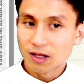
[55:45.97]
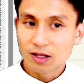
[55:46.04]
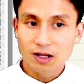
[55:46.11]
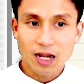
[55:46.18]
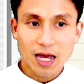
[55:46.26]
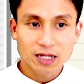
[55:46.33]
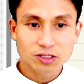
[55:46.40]

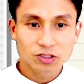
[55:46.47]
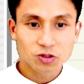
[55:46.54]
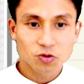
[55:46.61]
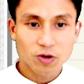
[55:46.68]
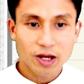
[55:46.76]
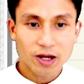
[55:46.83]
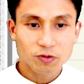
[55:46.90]
larger
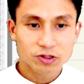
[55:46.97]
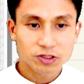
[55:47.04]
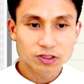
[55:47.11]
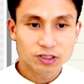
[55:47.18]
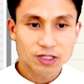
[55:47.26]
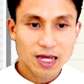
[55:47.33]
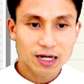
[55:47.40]
square, which
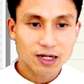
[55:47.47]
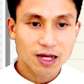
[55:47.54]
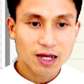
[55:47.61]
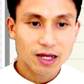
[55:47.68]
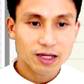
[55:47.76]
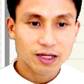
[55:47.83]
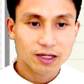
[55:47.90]
is that
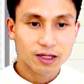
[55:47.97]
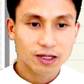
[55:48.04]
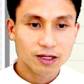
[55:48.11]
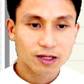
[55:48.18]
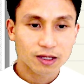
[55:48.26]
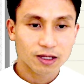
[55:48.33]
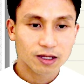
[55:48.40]
guy,
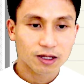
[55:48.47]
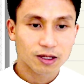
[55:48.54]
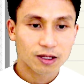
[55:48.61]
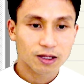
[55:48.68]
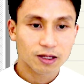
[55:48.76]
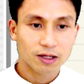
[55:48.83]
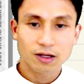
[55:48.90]

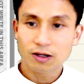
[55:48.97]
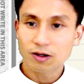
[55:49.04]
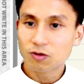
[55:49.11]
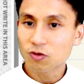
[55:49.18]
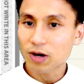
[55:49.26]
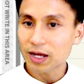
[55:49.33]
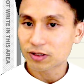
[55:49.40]

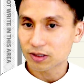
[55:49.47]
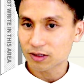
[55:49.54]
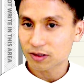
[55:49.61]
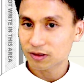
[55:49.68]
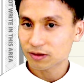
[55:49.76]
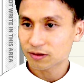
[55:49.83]
greater,